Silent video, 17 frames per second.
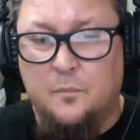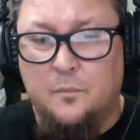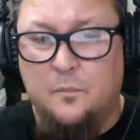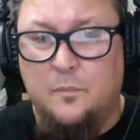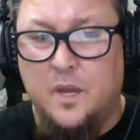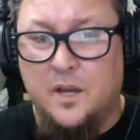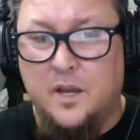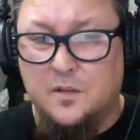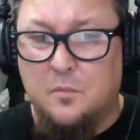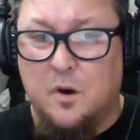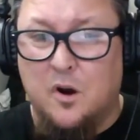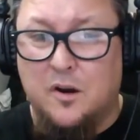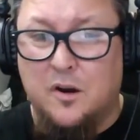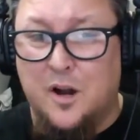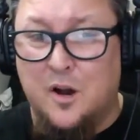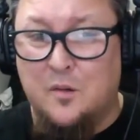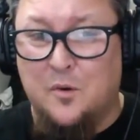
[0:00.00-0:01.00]
Because
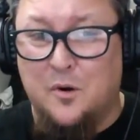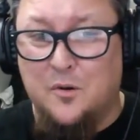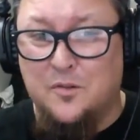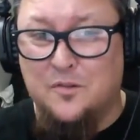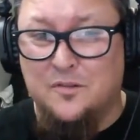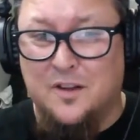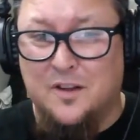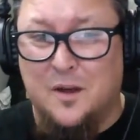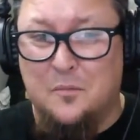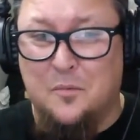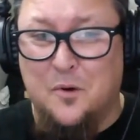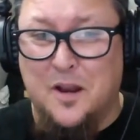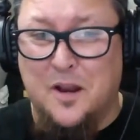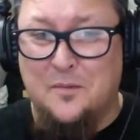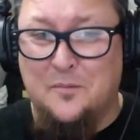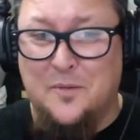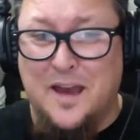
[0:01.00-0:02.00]
Mark and I are both
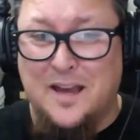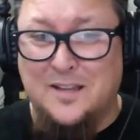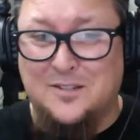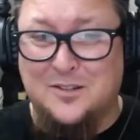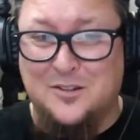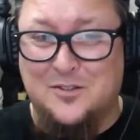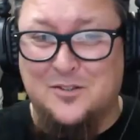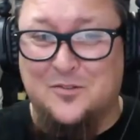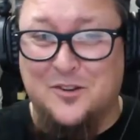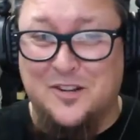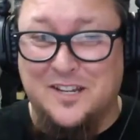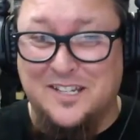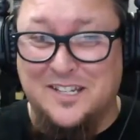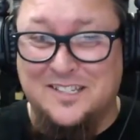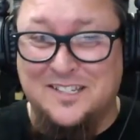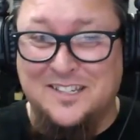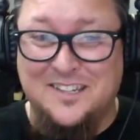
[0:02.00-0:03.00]
brand ambassadors for
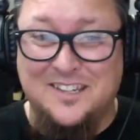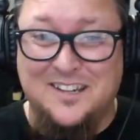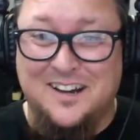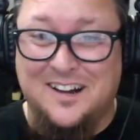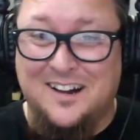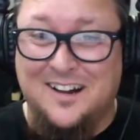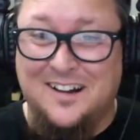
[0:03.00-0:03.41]
NiSi,